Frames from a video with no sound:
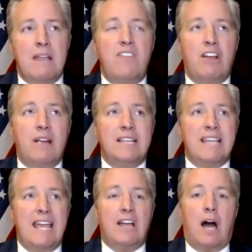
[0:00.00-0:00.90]
there
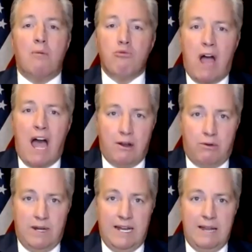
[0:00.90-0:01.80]
is a
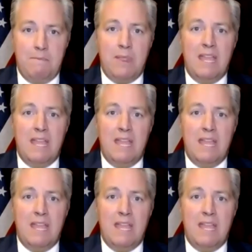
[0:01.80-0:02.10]
camaraderie